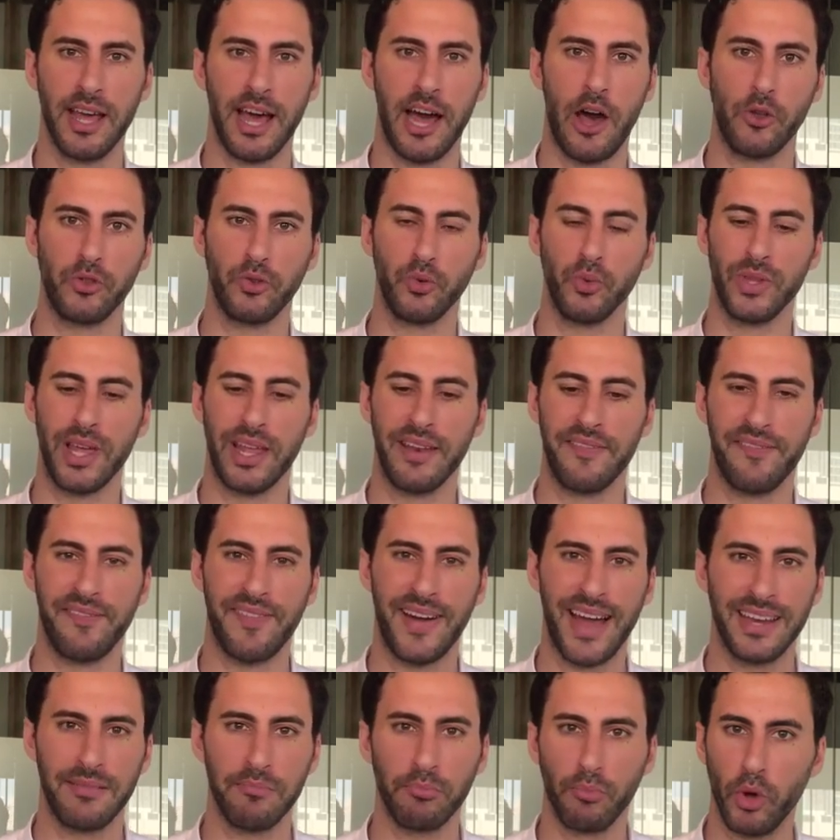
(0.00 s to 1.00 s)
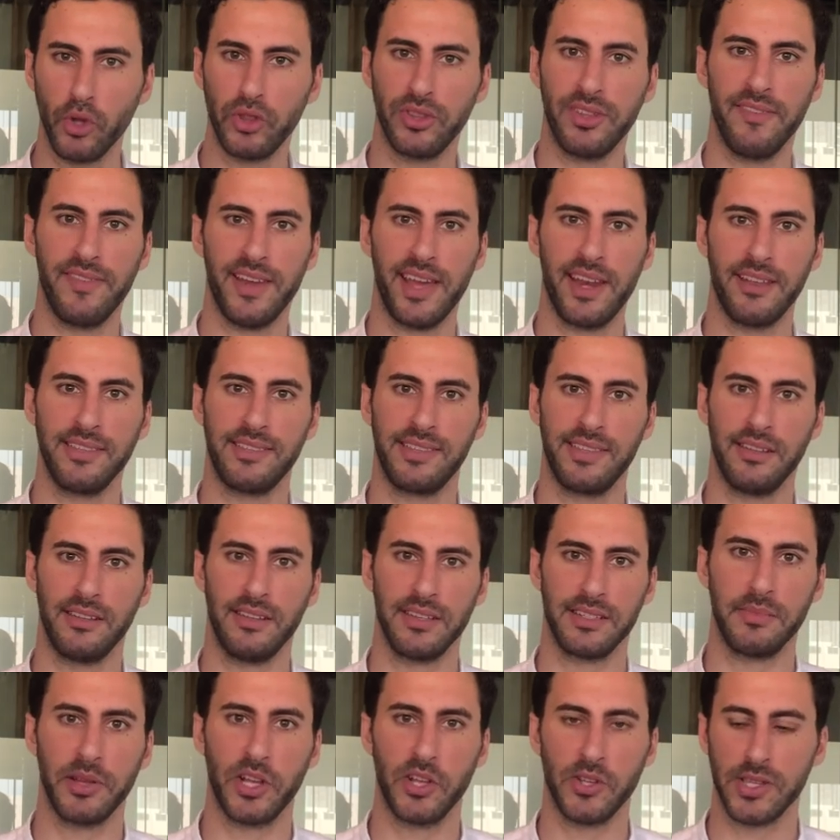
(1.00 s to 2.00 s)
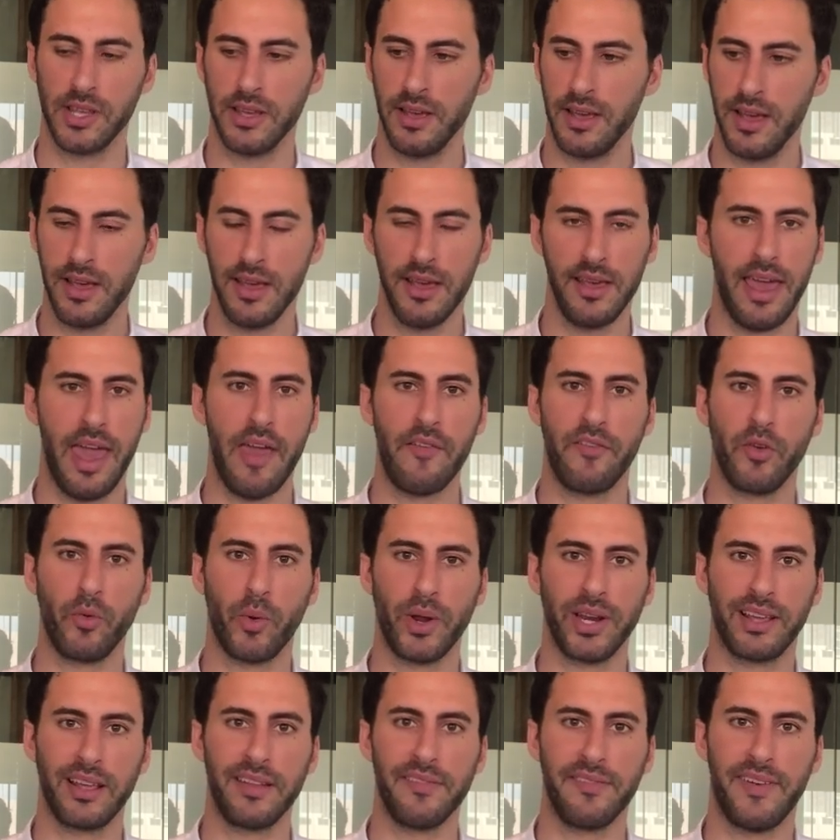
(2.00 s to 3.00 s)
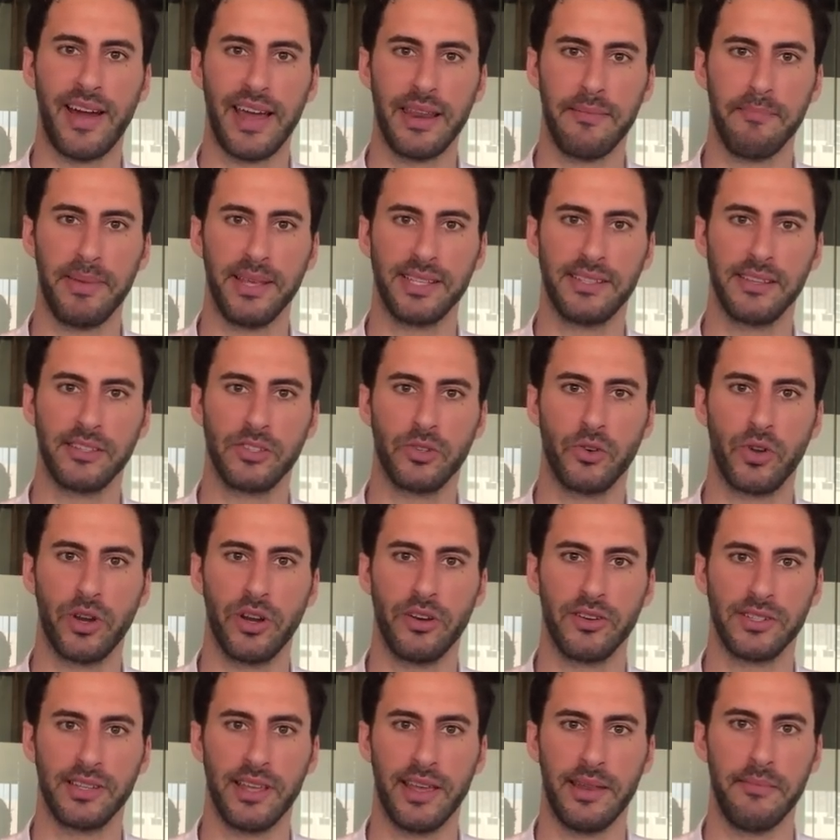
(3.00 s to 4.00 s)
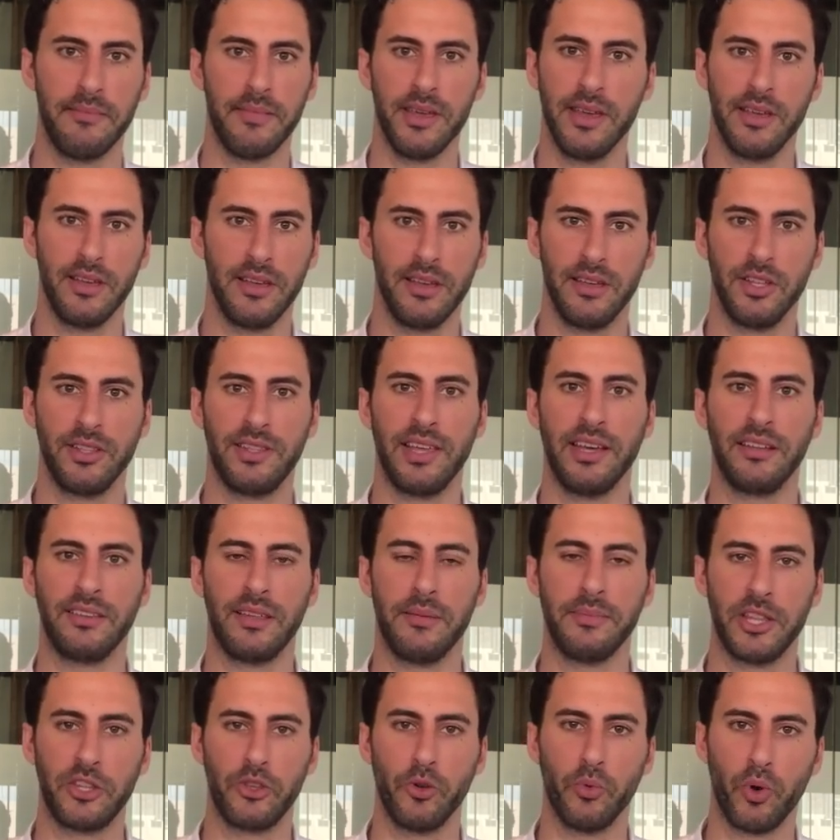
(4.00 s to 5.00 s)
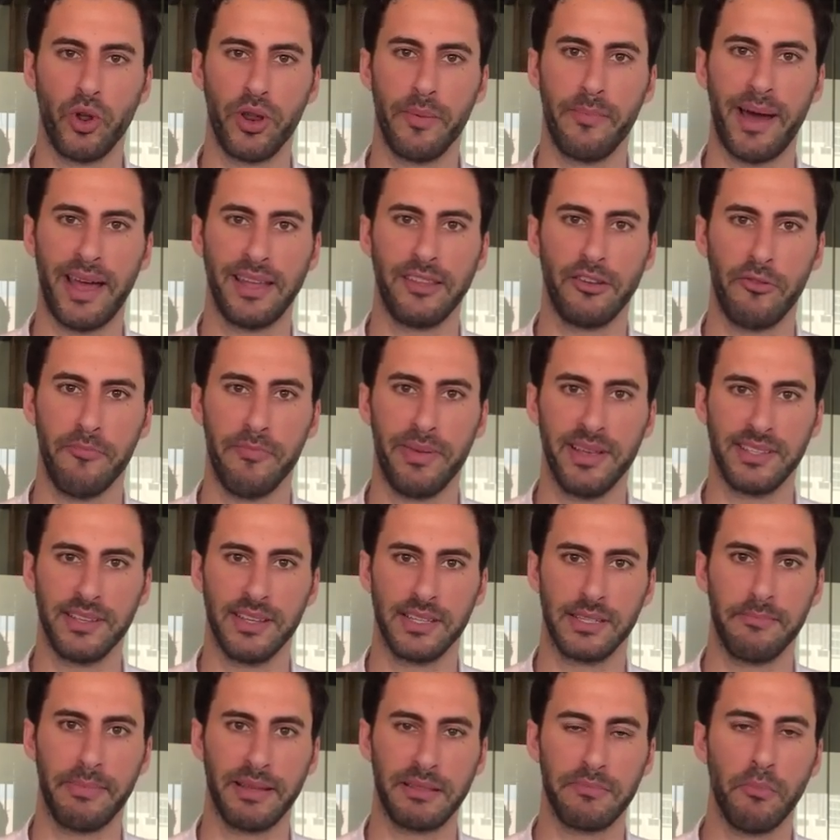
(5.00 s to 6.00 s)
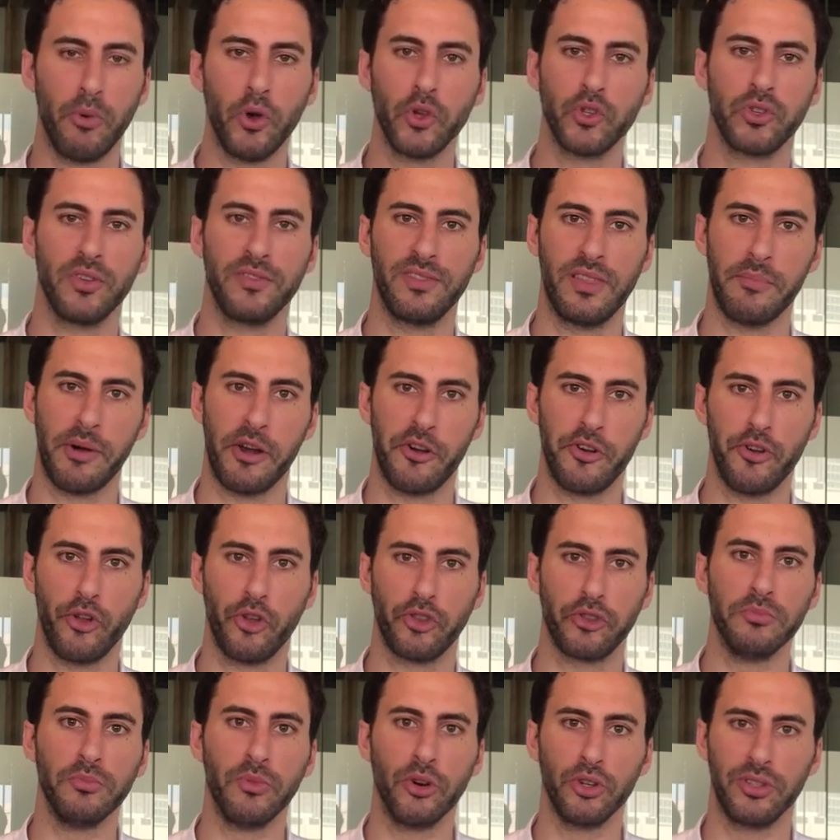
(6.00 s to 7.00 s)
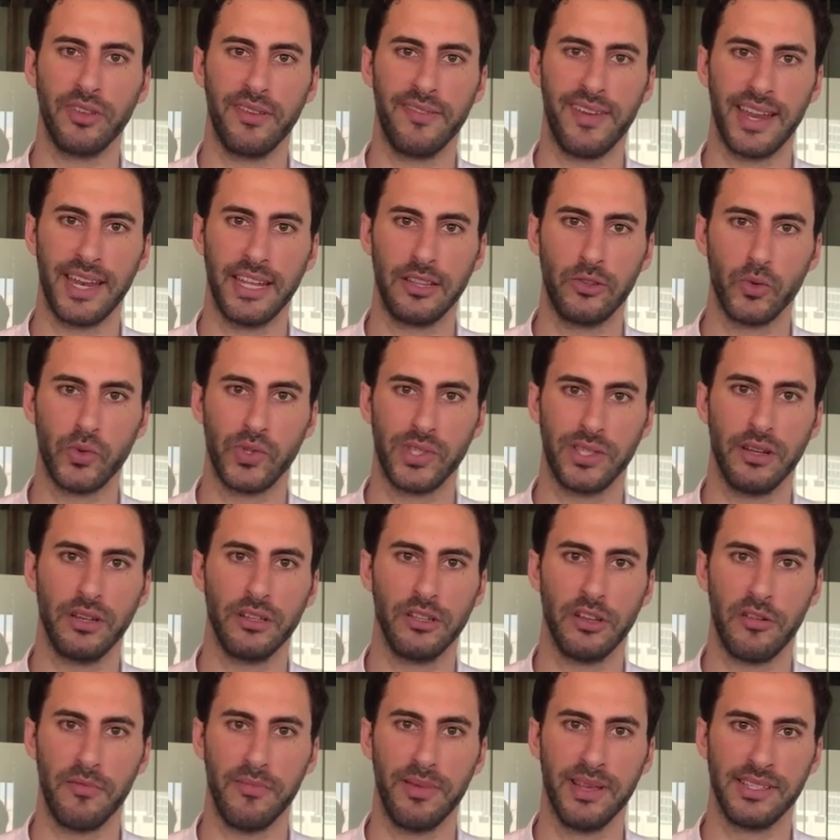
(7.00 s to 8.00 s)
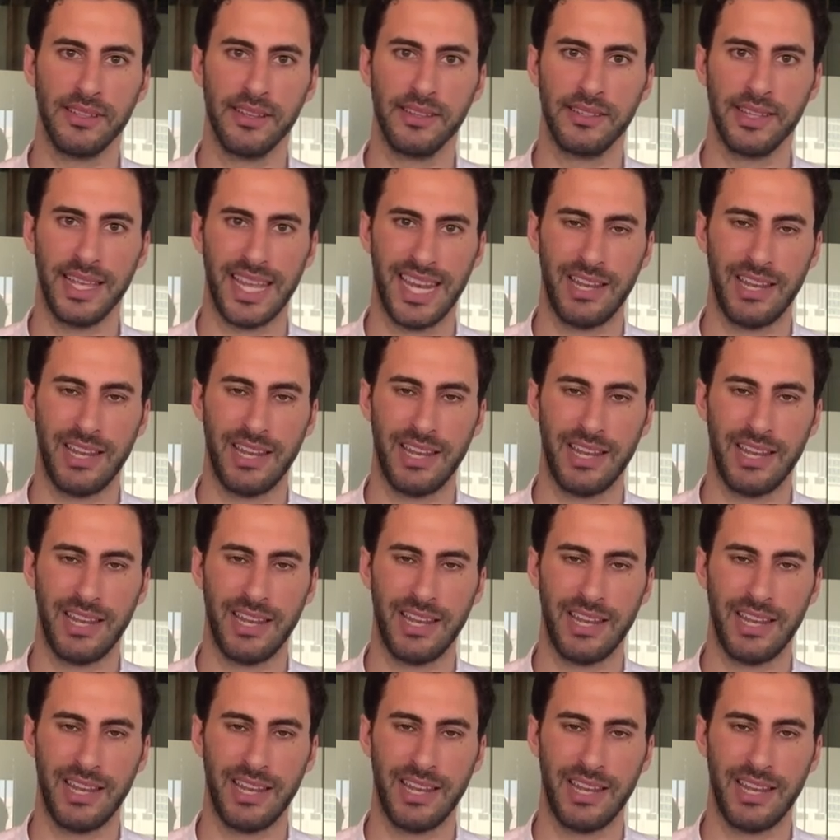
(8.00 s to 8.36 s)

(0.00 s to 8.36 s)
how to then find motivated sellers because everyone can find business owners and tell them that you want to buy their business, but most of them are not motivated to sell their business.